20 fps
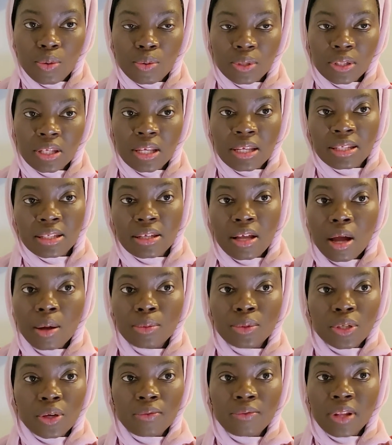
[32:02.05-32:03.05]
goals, in
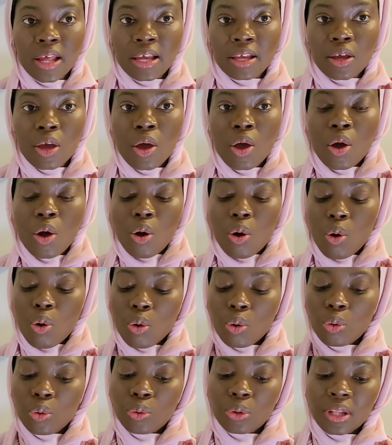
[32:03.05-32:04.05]
terms of like,
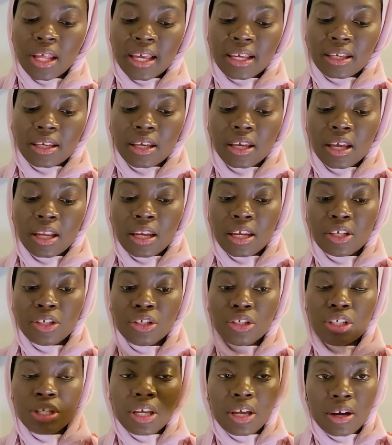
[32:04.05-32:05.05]
oh, like in a
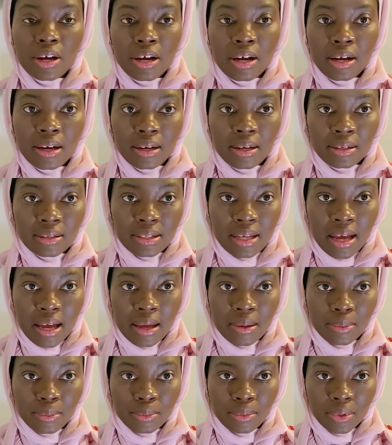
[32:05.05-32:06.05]
year
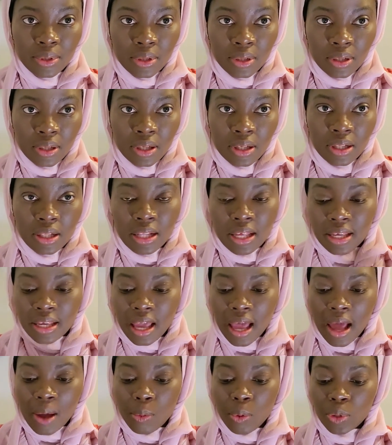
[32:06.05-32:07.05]
time,
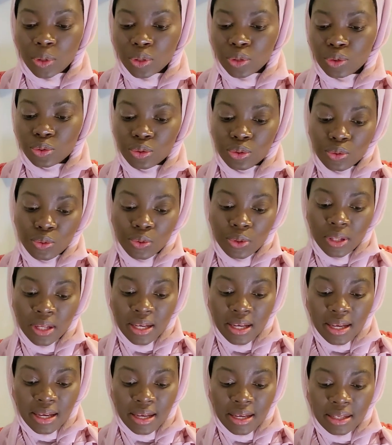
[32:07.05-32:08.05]
like I want to do
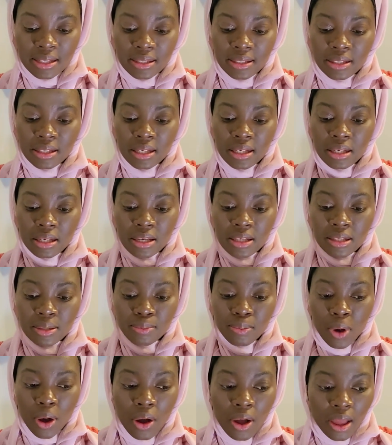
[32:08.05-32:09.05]
this in
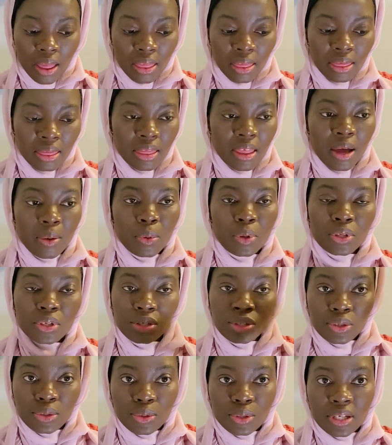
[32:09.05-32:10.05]
this month, I want
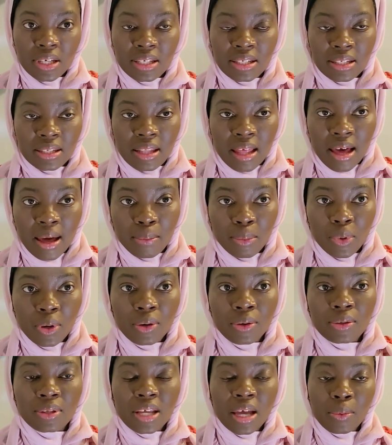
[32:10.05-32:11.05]
to do this in that
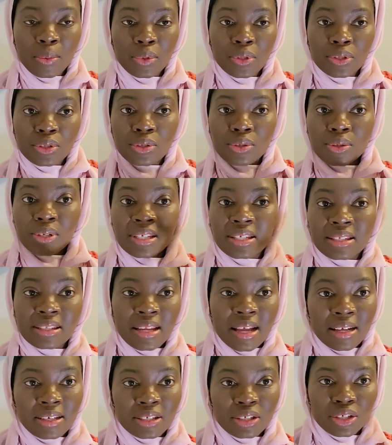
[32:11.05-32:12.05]
month, I want to do this next.